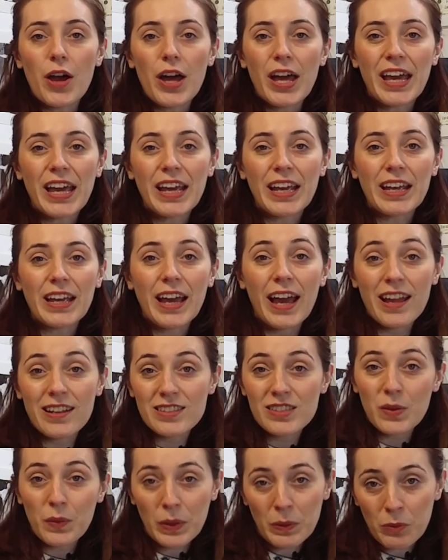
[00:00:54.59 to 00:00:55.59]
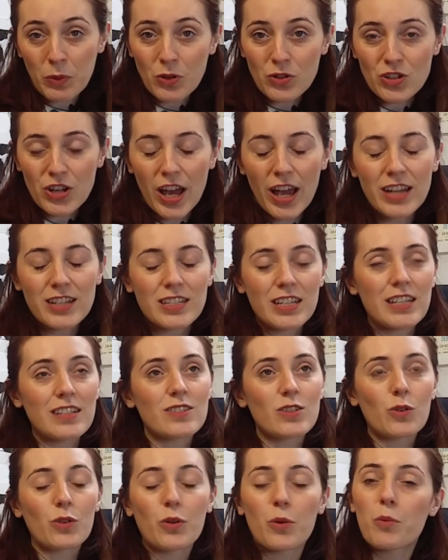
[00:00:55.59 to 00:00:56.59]
a hand sewing project, a
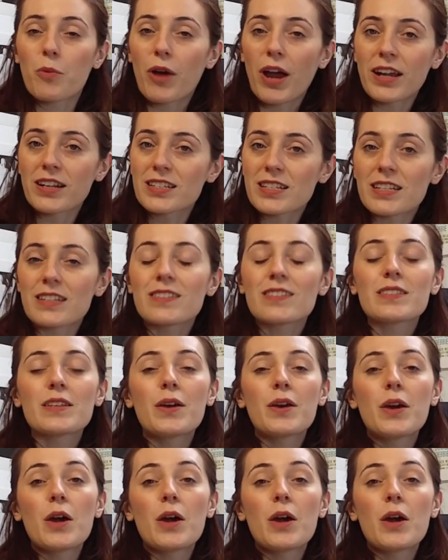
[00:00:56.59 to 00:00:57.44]
historical practice